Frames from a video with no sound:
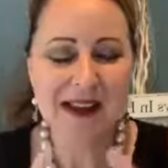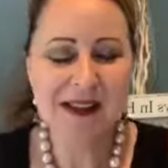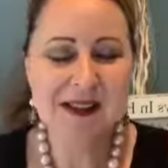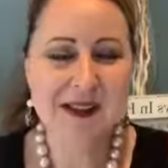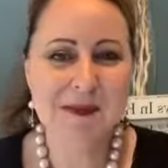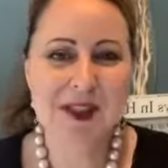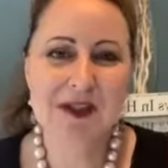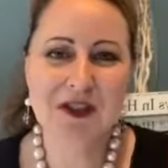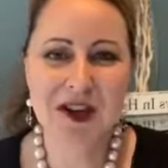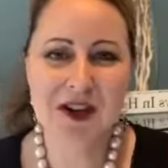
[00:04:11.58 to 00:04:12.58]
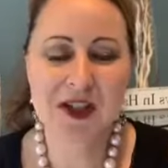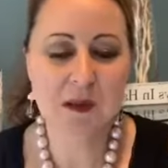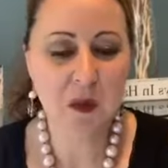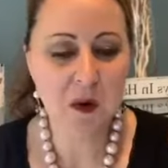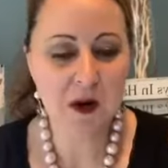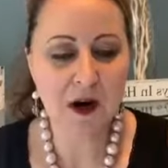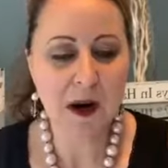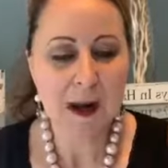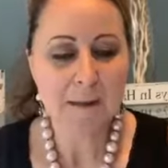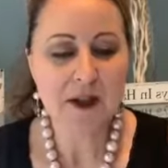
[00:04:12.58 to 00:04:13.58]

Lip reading: it seems like they're charging more,